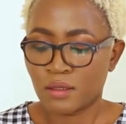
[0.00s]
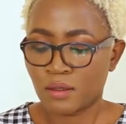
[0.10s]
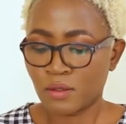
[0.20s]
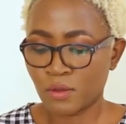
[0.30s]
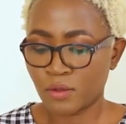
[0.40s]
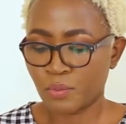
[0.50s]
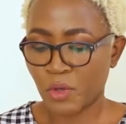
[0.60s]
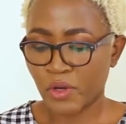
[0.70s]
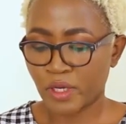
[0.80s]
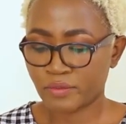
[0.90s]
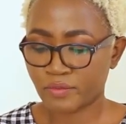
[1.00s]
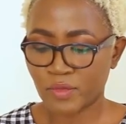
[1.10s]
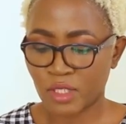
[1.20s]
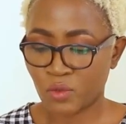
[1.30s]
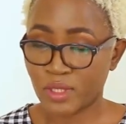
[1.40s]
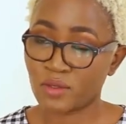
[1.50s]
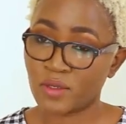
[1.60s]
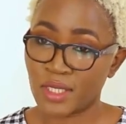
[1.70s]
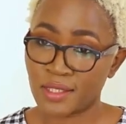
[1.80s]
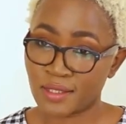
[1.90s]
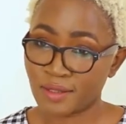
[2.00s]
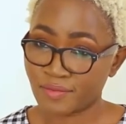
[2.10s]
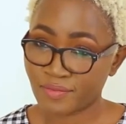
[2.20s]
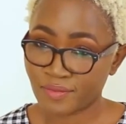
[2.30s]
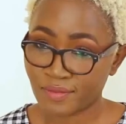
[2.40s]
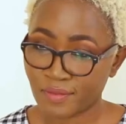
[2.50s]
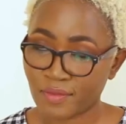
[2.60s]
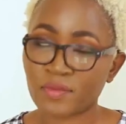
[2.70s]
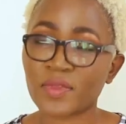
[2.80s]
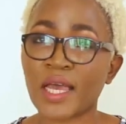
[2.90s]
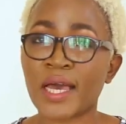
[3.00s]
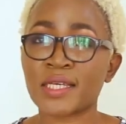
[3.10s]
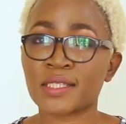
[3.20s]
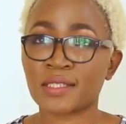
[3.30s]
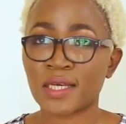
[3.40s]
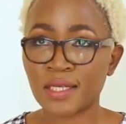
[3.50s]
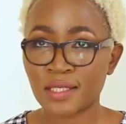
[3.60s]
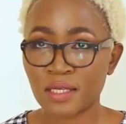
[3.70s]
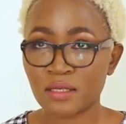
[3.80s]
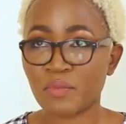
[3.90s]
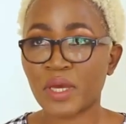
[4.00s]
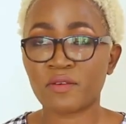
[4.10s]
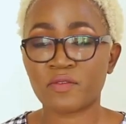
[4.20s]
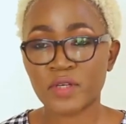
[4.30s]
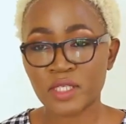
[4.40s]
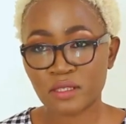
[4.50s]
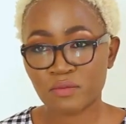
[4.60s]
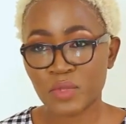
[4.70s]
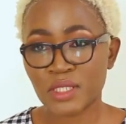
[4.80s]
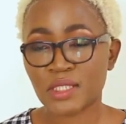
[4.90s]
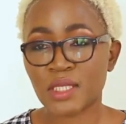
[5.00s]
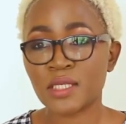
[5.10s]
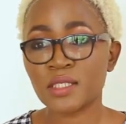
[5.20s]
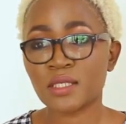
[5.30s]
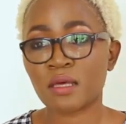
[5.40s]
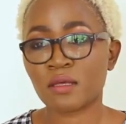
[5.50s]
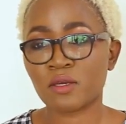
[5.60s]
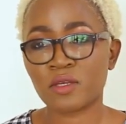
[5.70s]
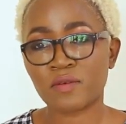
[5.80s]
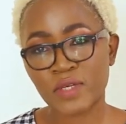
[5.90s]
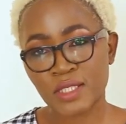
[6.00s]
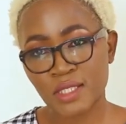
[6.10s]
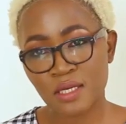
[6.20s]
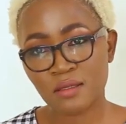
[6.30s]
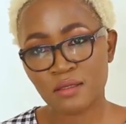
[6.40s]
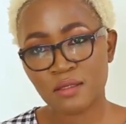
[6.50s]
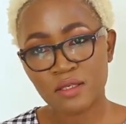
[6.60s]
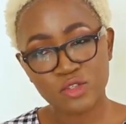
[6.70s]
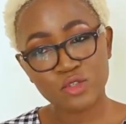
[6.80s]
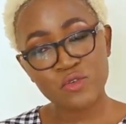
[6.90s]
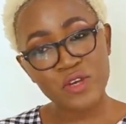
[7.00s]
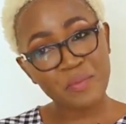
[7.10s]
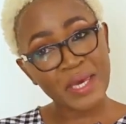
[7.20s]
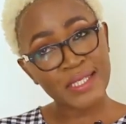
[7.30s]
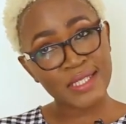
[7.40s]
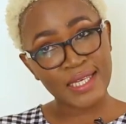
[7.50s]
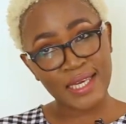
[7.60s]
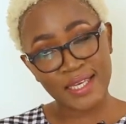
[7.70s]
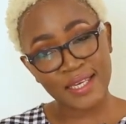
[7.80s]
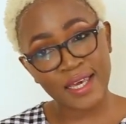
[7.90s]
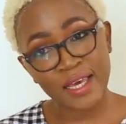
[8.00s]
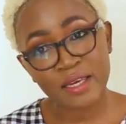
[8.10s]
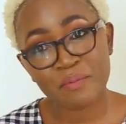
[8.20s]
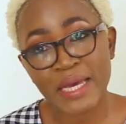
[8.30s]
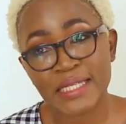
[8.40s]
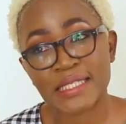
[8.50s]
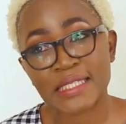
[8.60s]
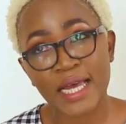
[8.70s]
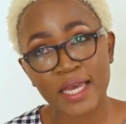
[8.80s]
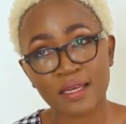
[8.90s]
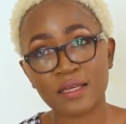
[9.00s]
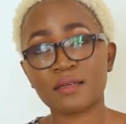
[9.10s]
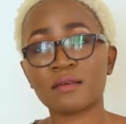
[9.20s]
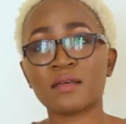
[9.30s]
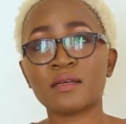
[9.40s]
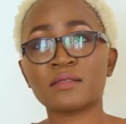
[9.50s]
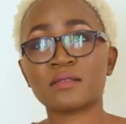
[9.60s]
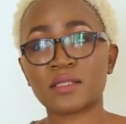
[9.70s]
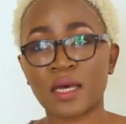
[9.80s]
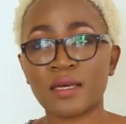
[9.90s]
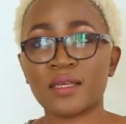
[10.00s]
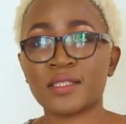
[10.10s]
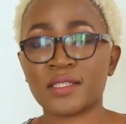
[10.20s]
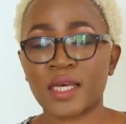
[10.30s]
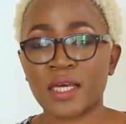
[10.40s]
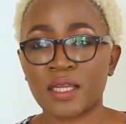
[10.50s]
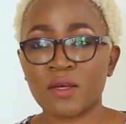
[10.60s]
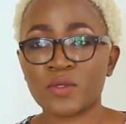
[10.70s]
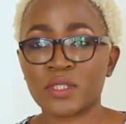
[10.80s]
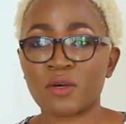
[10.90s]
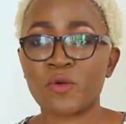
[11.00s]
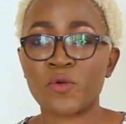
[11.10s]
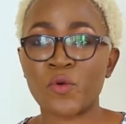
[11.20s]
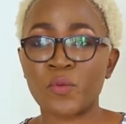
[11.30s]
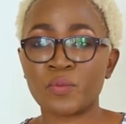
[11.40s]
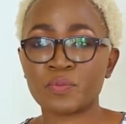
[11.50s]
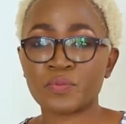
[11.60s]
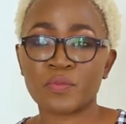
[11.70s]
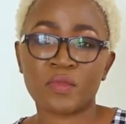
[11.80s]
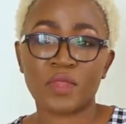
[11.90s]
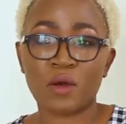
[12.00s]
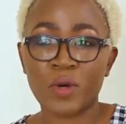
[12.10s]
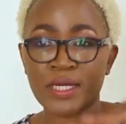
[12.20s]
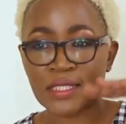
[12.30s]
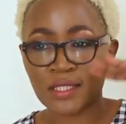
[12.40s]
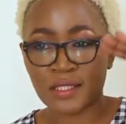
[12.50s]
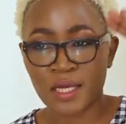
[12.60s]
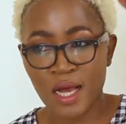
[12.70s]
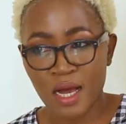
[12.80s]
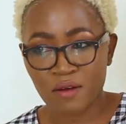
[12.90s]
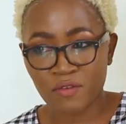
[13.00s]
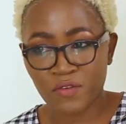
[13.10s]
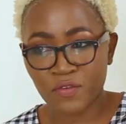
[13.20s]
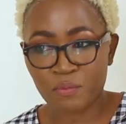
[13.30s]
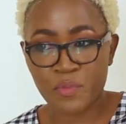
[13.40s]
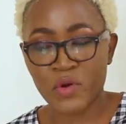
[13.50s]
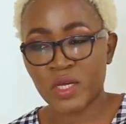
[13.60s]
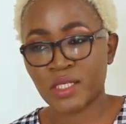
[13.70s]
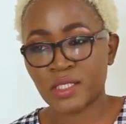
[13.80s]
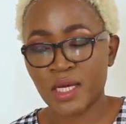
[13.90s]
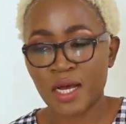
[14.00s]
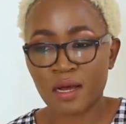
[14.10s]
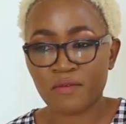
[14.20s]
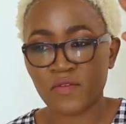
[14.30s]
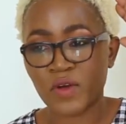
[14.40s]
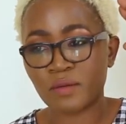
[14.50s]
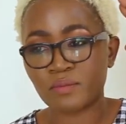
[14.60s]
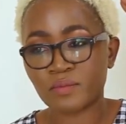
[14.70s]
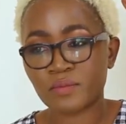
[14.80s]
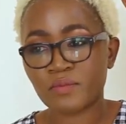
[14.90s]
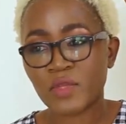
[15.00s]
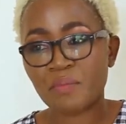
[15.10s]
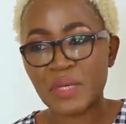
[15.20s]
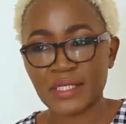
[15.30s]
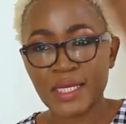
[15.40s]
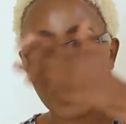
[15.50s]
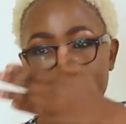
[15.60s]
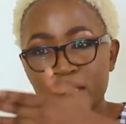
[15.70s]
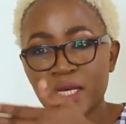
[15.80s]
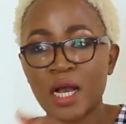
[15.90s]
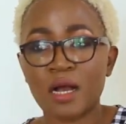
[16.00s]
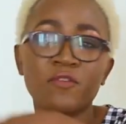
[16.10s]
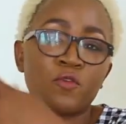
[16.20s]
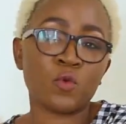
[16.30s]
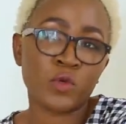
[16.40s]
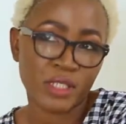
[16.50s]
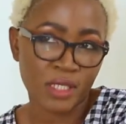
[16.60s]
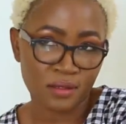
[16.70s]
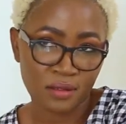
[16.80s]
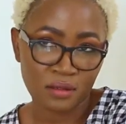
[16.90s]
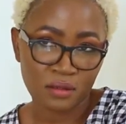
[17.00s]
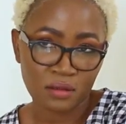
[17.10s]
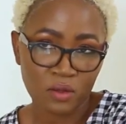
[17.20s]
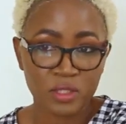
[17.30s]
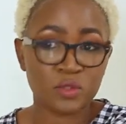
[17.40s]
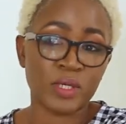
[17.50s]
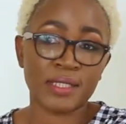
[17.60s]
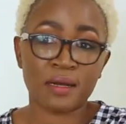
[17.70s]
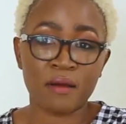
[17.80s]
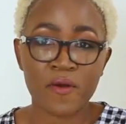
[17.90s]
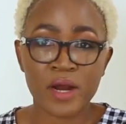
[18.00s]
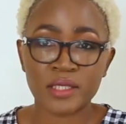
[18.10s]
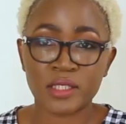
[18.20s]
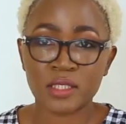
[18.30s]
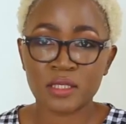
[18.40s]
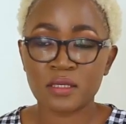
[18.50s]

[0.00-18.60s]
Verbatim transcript: Oh boy, it was not easy. I started my fashion business at the university during my second year in my tiny, tiny, tiny hostel room that was half bricked, half um, metallic, half wooden, because it was a garage.